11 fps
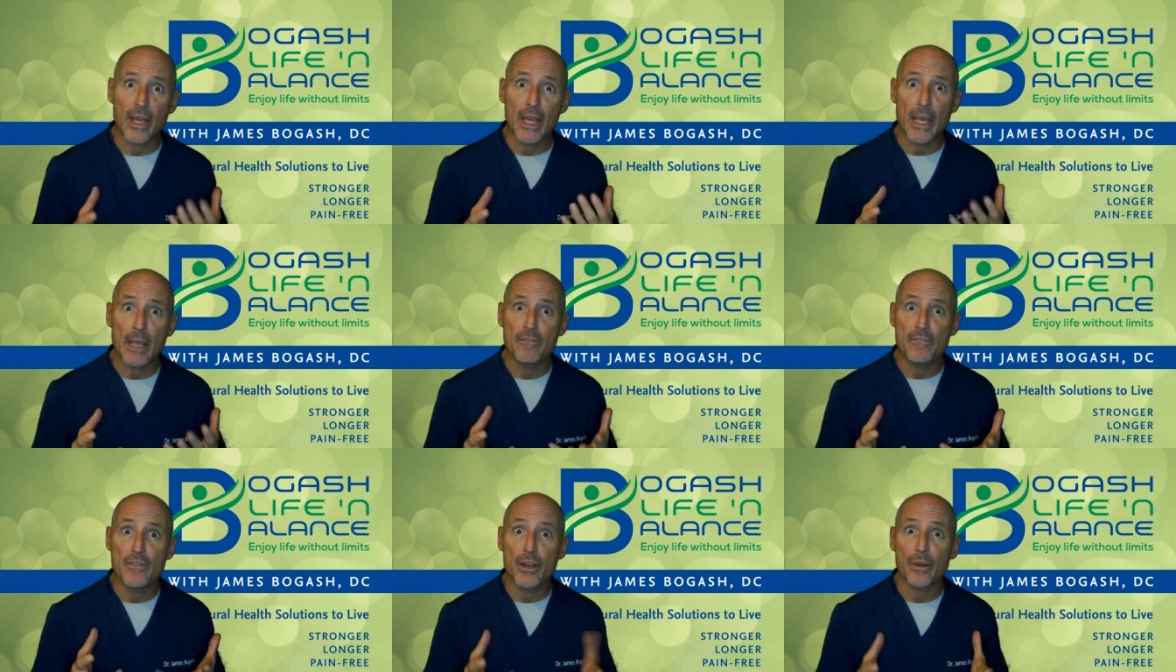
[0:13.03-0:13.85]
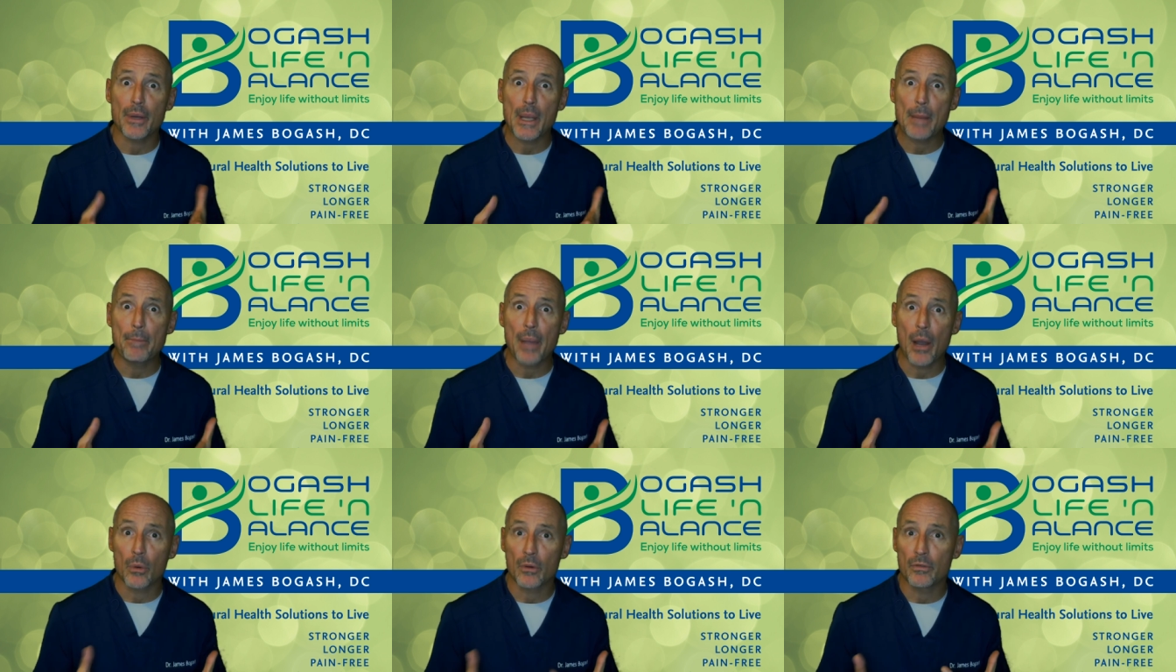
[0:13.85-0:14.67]
a very
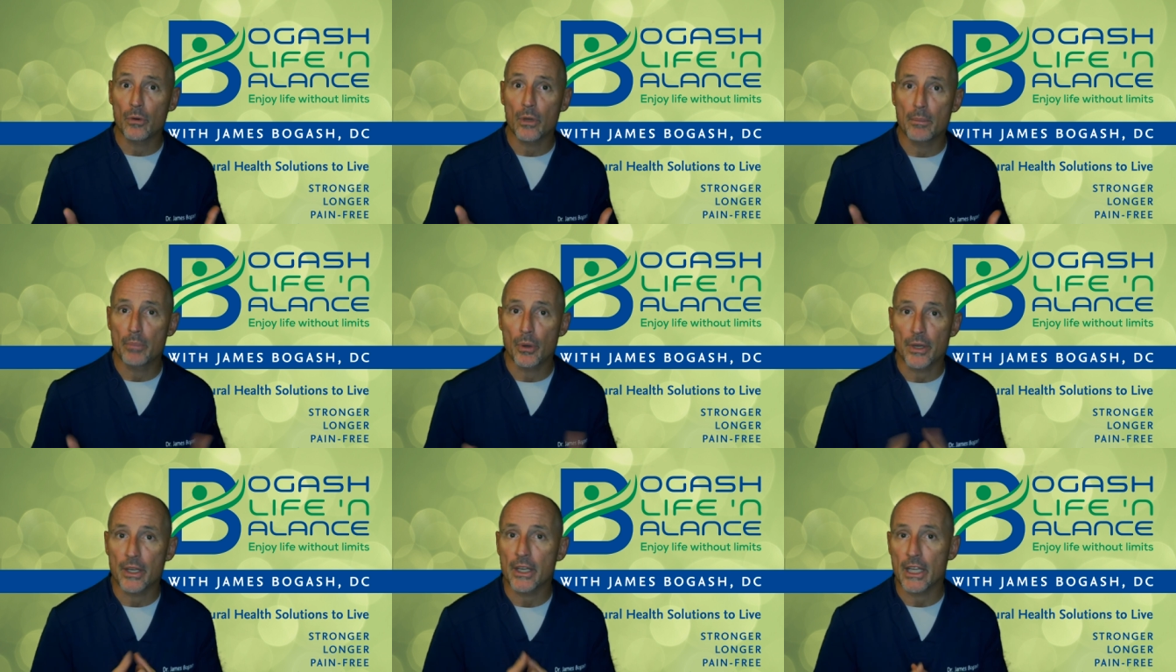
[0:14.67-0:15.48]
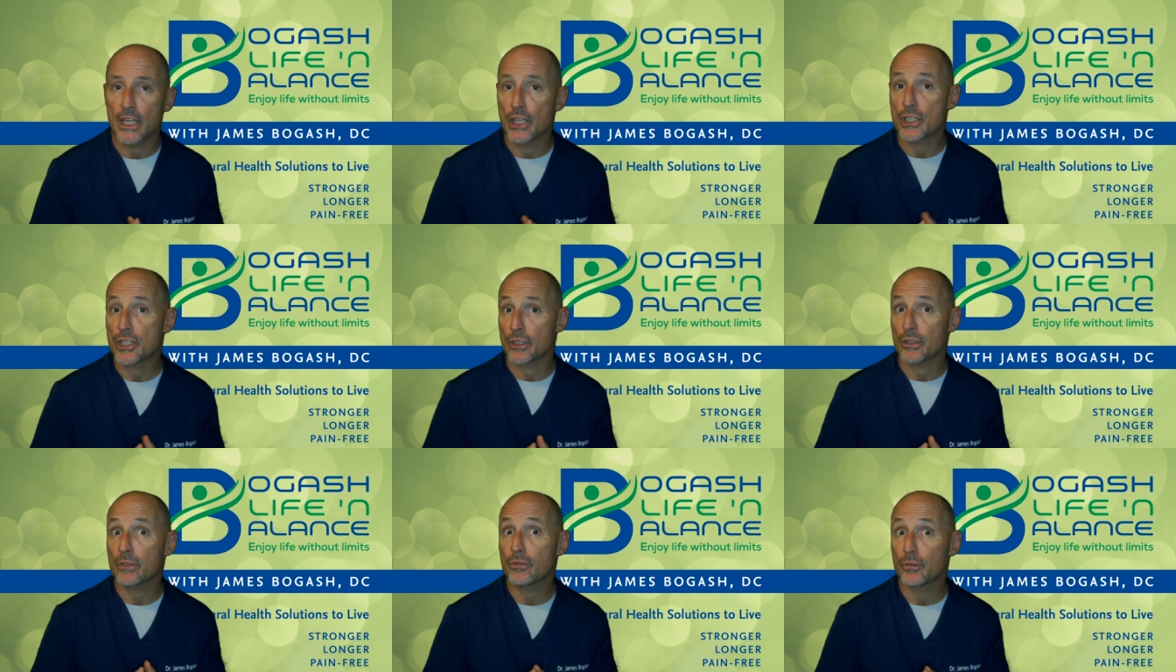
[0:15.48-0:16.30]
powerful component in
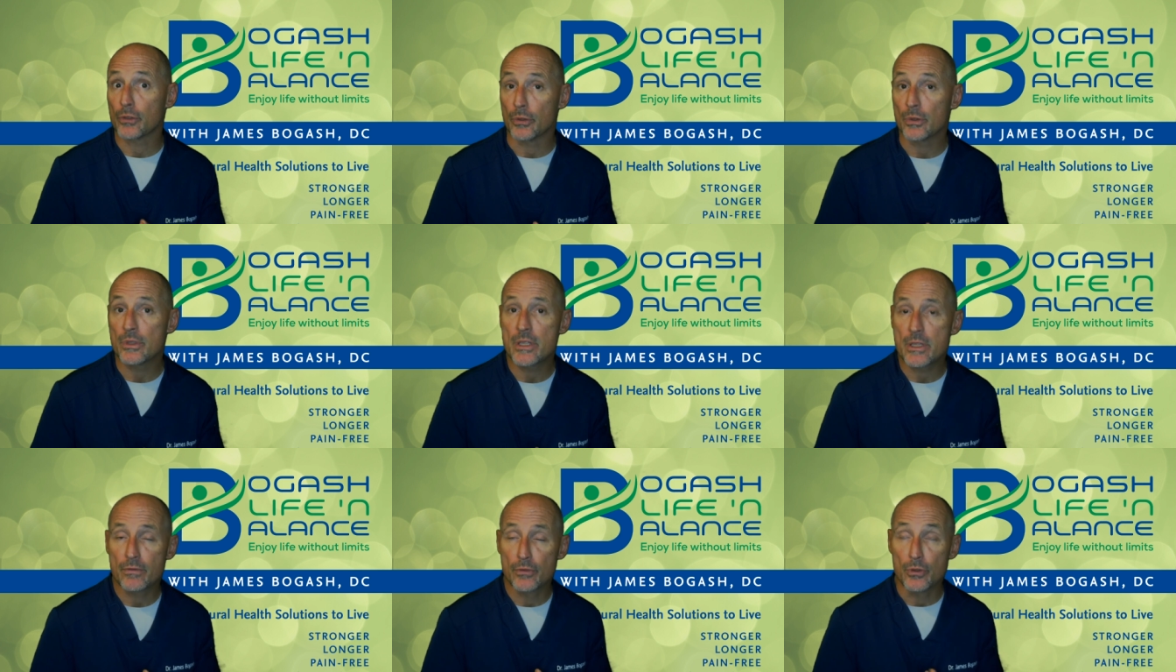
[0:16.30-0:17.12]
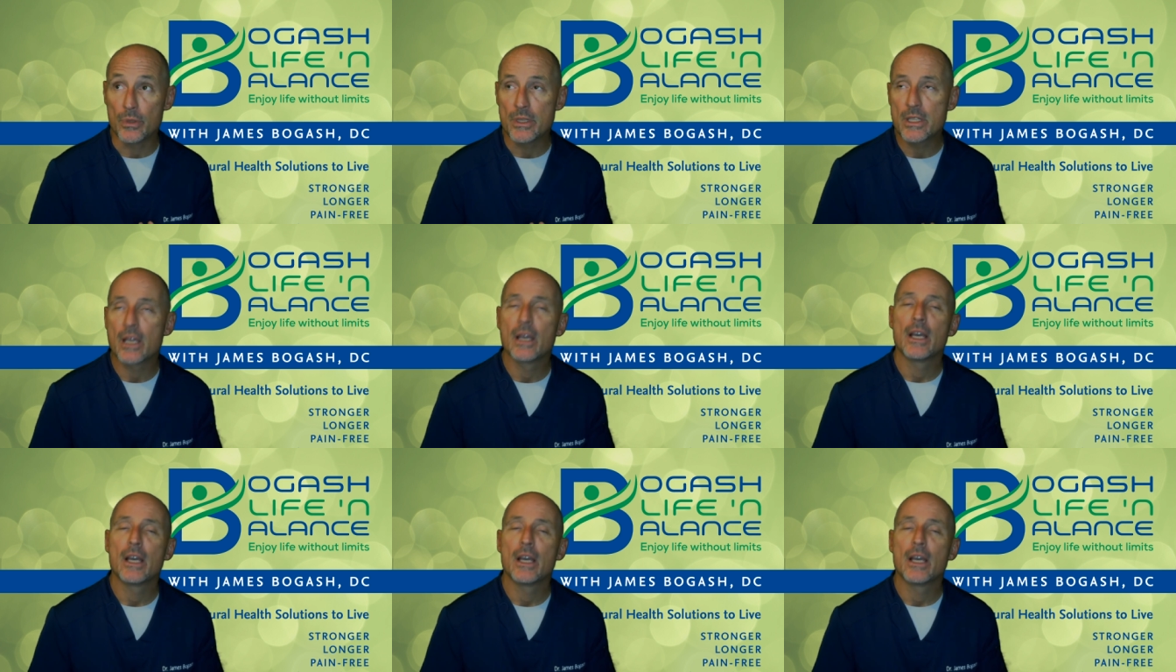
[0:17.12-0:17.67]
certain foods, foods,